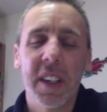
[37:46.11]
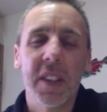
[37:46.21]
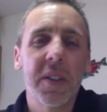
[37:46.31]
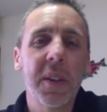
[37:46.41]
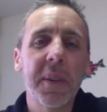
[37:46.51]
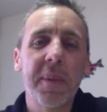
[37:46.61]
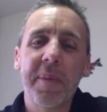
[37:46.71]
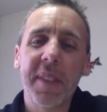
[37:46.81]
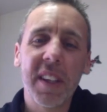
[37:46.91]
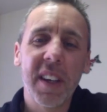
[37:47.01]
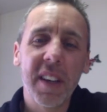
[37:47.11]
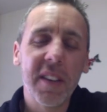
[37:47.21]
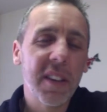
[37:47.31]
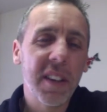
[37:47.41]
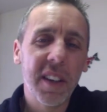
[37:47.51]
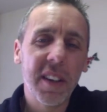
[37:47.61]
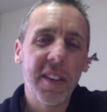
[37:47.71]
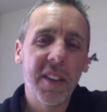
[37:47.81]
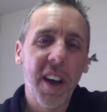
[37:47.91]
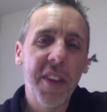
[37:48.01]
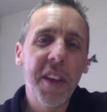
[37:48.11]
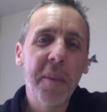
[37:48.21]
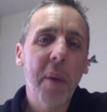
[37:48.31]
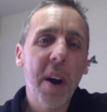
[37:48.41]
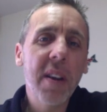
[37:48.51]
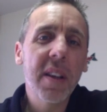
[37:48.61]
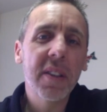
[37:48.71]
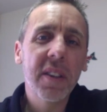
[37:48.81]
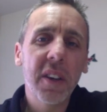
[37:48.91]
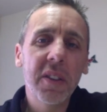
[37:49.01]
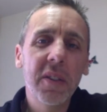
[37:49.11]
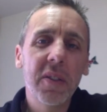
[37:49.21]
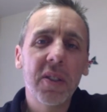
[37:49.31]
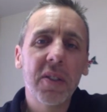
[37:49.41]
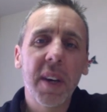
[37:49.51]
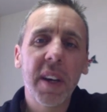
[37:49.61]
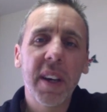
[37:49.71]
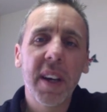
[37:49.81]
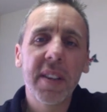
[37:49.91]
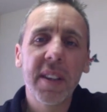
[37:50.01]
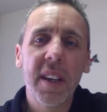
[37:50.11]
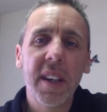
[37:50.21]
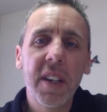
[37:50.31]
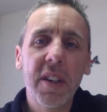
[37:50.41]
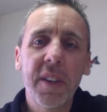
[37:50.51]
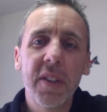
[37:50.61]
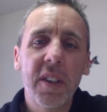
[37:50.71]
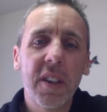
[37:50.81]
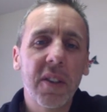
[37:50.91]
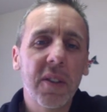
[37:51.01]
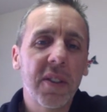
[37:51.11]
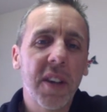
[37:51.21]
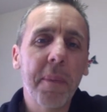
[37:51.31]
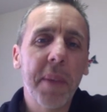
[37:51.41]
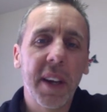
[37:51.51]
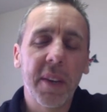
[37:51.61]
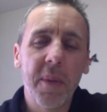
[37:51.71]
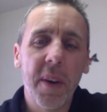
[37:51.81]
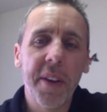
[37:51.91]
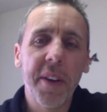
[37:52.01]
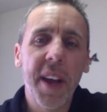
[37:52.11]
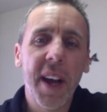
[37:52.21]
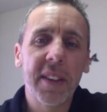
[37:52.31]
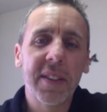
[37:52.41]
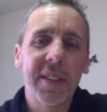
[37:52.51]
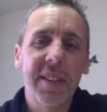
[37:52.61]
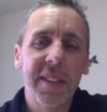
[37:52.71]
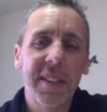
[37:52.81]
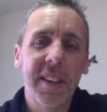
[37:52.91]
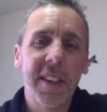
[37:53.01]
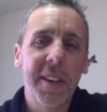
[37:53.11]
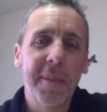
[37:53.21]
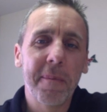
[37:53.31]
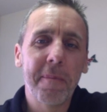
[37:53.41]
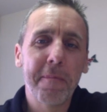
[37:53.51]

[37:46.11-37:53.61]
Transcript: So I think part of this call too is just recognizing that each of us can do something, whether that's um,